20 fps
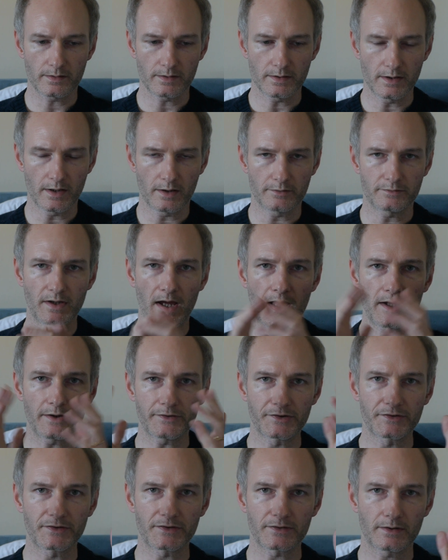you know,
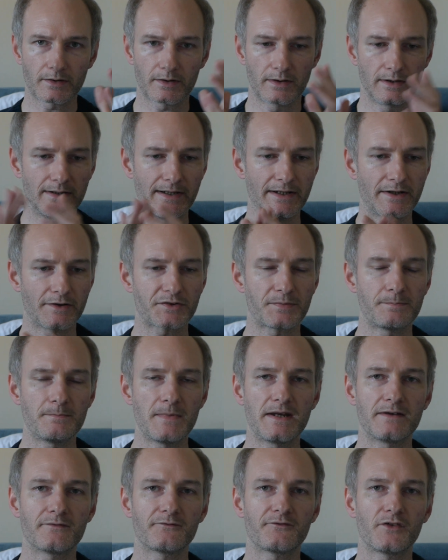does Linux
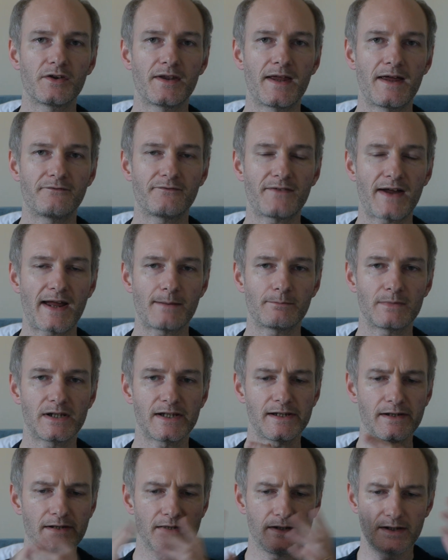Mint for their
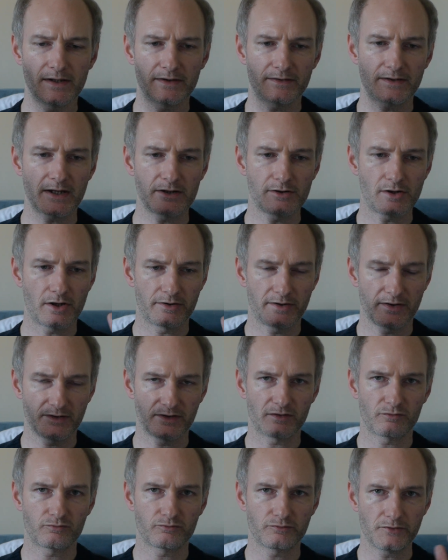family, they know
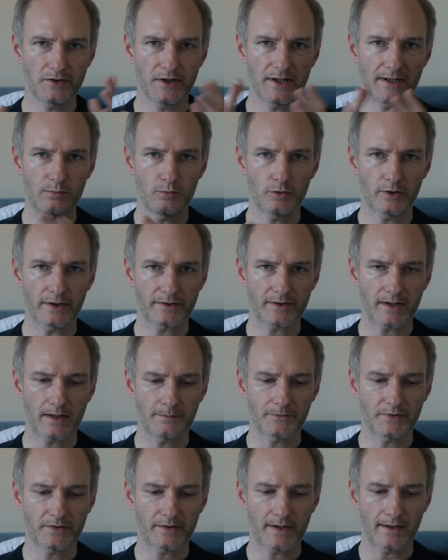this is really what it
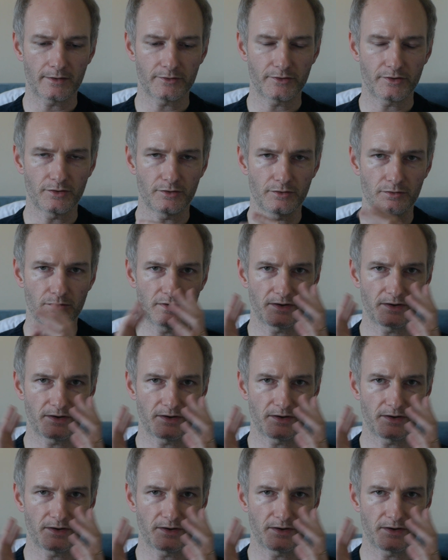comes down to.